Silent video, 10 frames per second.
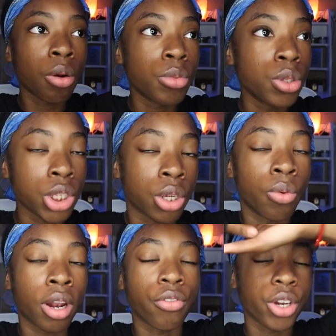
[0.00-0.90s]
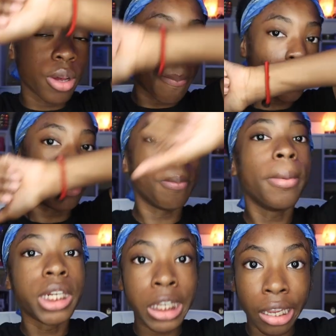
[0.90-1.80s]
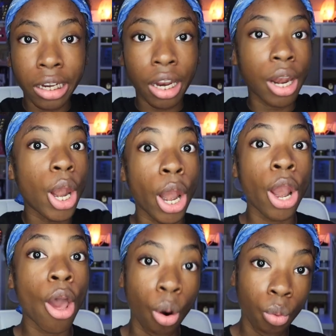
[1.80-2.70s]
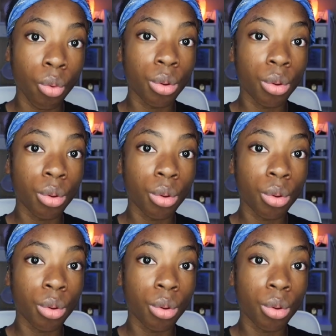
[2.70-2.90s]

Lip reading: a little music or whatever, boom, done. No.